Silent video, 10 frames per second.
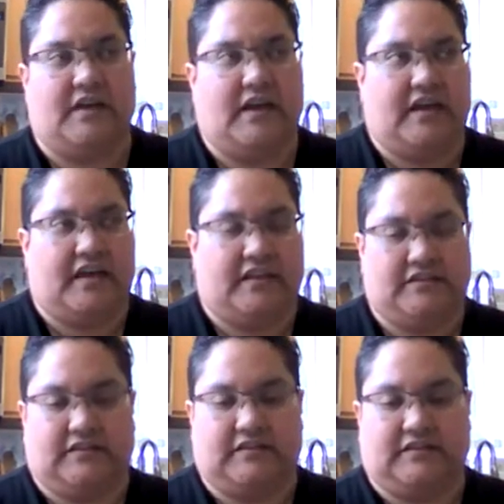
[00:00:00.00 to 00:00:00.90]
And
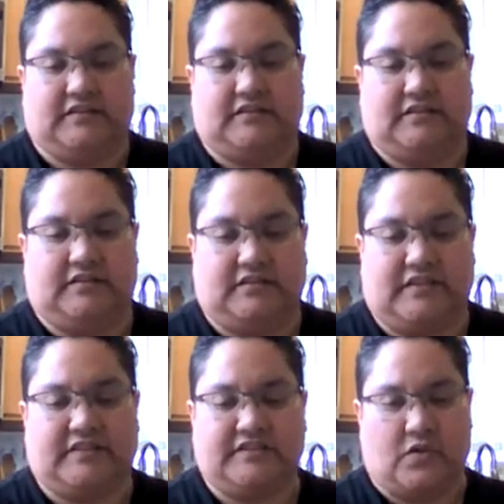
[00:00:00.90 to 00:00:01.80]

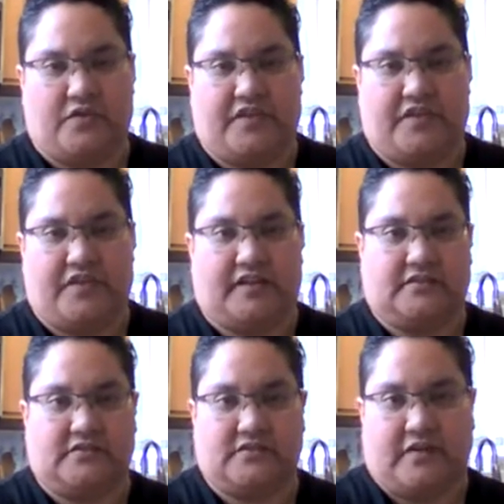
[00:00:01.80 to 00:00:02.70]
that's the whole
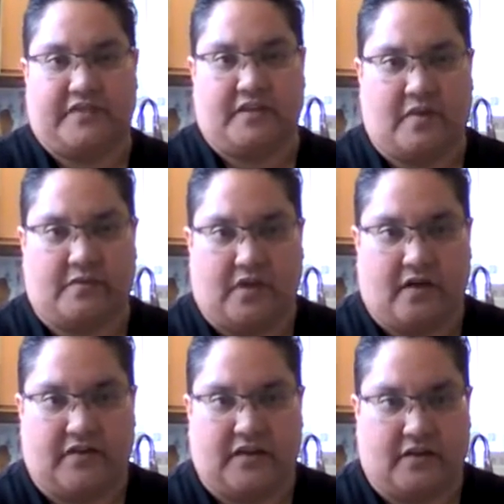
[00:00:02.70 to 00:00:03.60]
thing. Great thing about
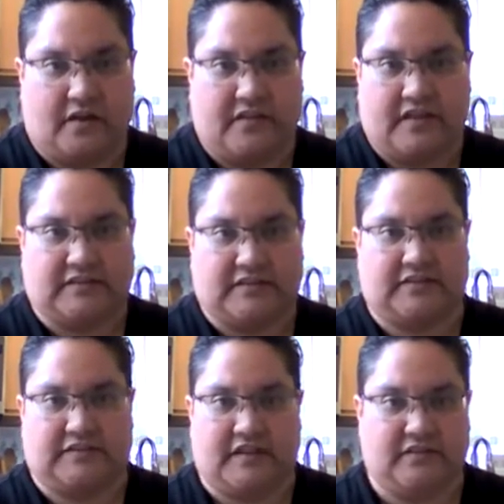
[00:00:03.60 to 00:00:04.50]
NOMVSS and NOMVSS
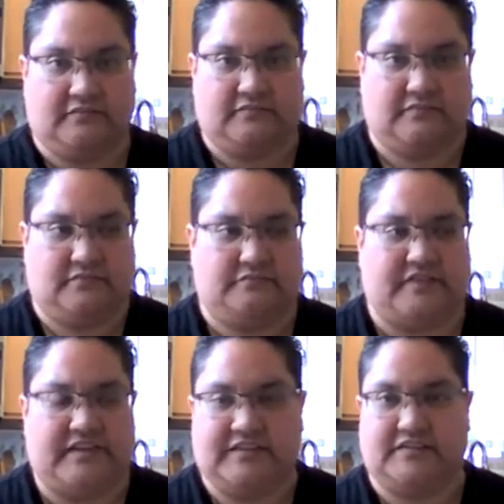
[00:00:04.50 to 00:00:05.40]
is that,
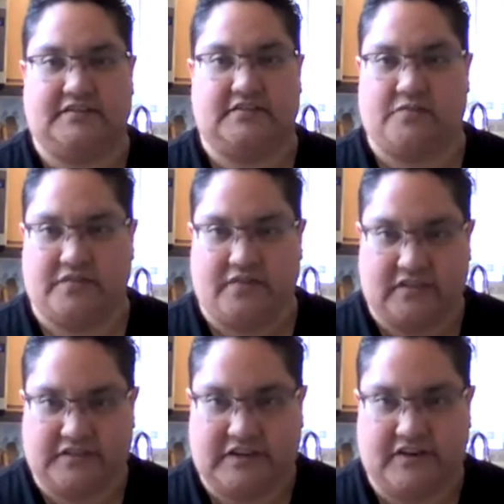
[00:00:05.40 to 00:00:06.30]
please, you want to
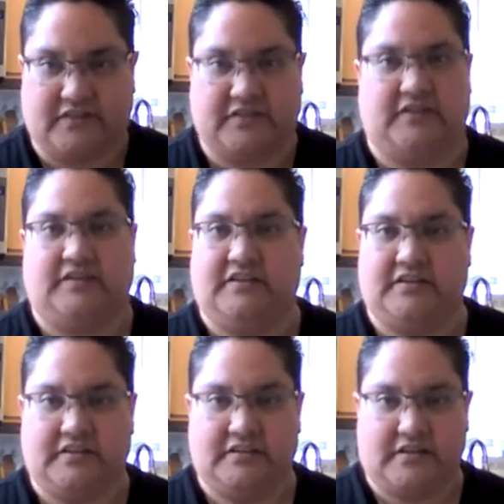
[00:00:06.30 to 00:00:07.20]
volunteer,
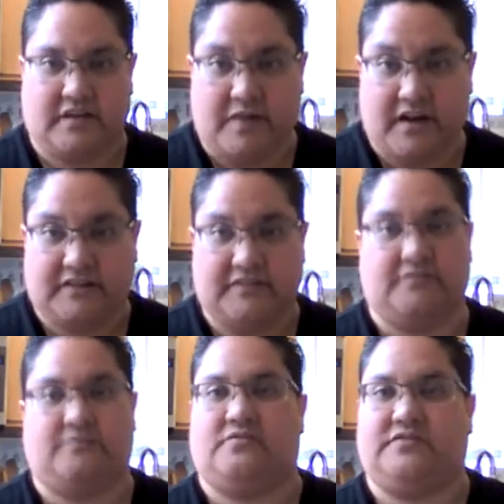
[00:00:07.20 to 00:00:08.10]
come on,
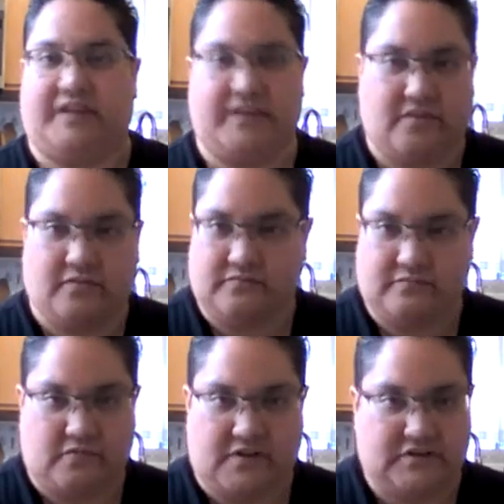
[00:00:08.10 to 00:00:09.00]
we'll tell you
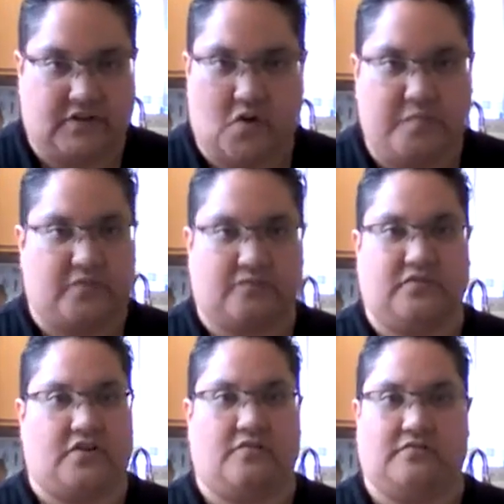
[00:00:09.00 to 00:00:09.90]
what's open.
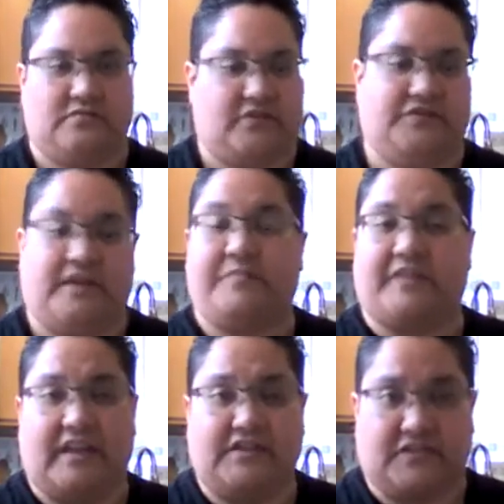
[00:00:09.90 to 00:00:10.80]
There's an
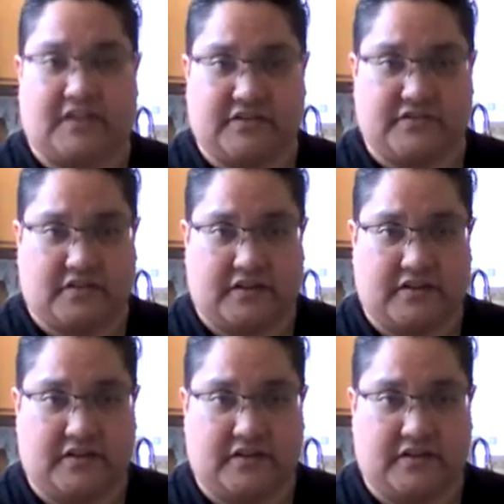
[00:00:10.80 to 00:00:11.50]
application, actually.